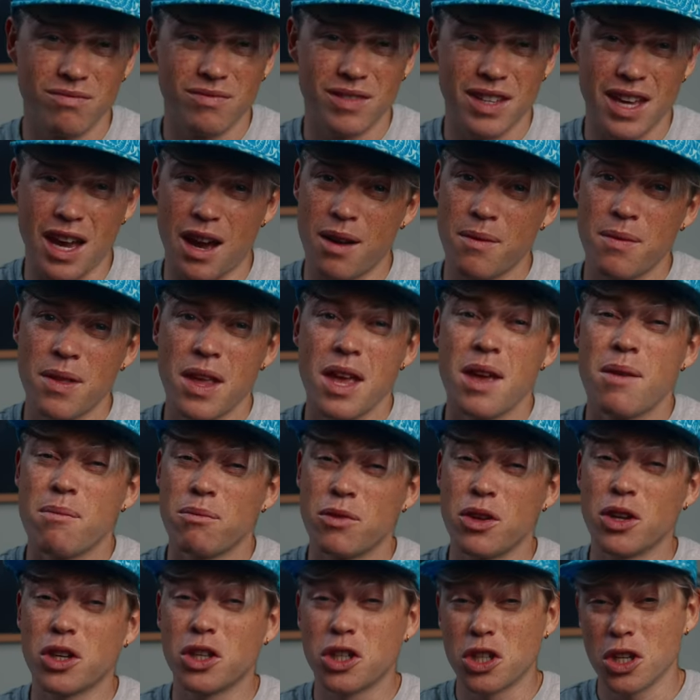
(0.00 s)
yeah,
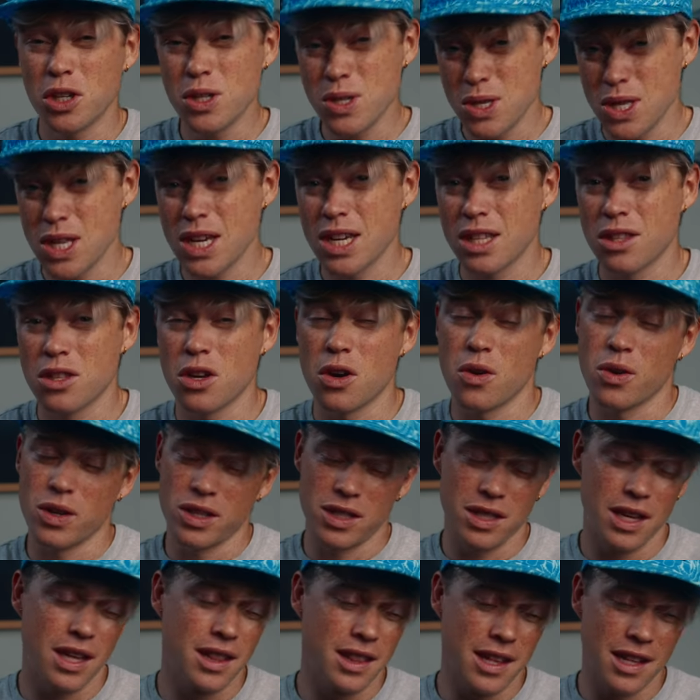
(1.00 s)
the good thing though
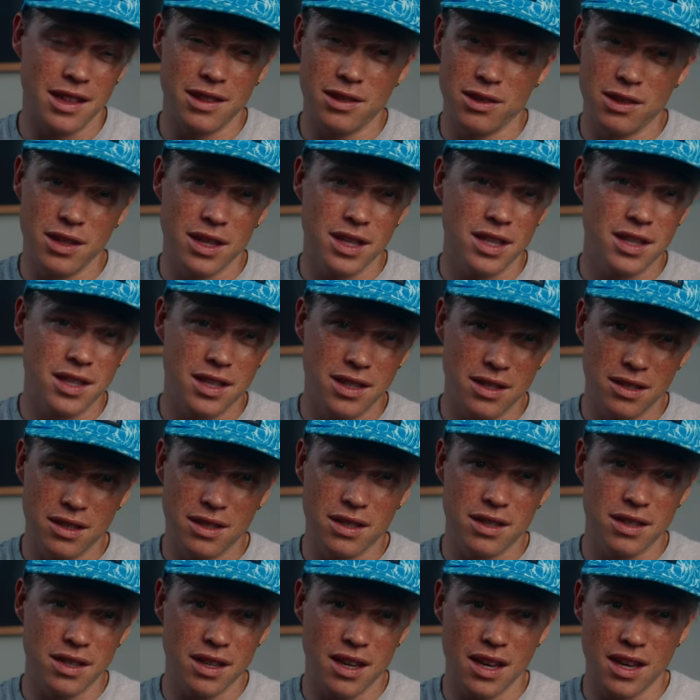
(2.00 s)
is, and then
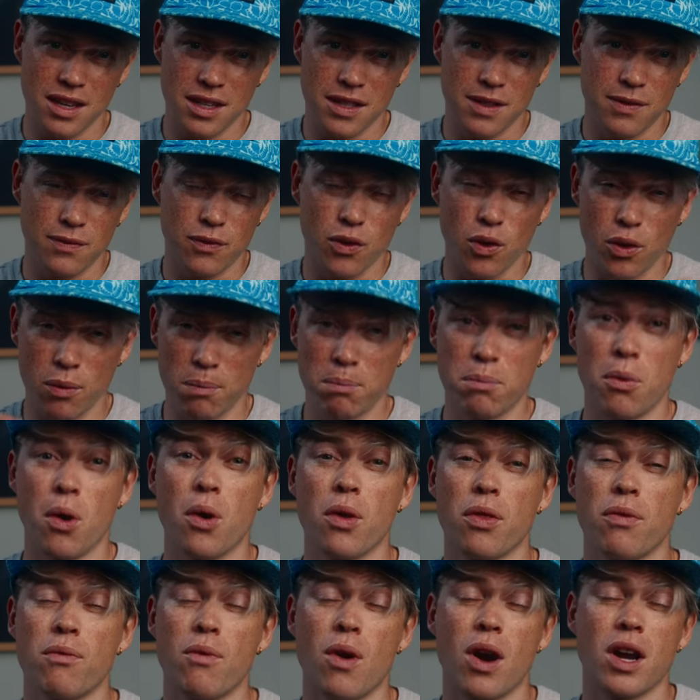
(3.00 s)
this is for
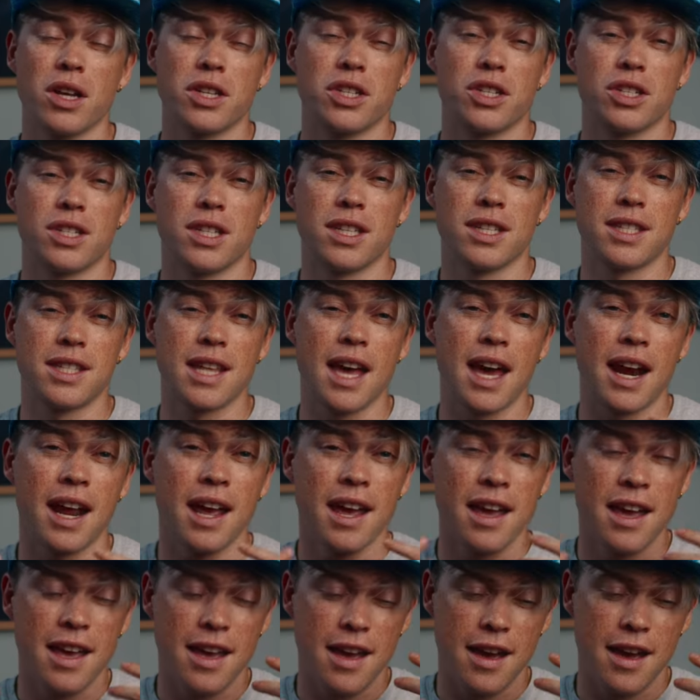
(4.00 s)
both watches, is that